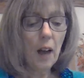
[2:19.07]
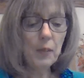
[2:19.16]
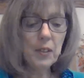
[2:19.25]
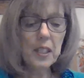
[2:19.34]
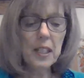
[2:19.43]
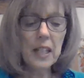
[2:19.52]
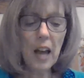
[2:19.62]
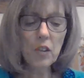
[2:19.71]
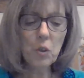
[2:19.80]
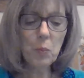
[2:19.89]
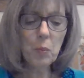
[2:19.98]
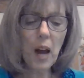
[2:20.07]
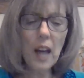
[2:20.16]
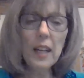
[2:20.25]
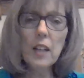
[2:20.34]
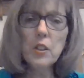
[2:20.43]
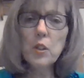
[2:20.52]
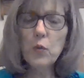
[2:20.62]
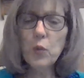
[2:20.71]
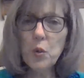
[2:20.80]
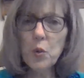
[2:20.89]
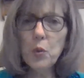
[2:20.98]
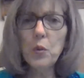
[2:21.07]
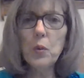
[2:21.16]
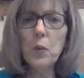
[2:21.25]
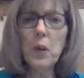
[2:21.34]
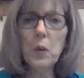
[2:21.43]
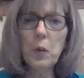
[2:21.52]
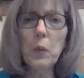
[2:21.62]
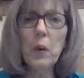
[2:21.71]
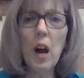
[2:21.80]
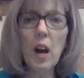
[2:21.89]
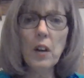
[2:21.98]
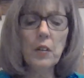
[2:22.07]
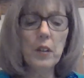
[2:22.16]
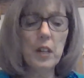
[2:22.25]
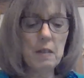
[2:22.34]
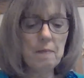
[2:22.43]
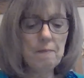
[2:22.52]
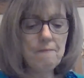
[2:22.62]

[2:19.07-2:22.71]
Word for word: I've seen how you brought us food when we were hungry.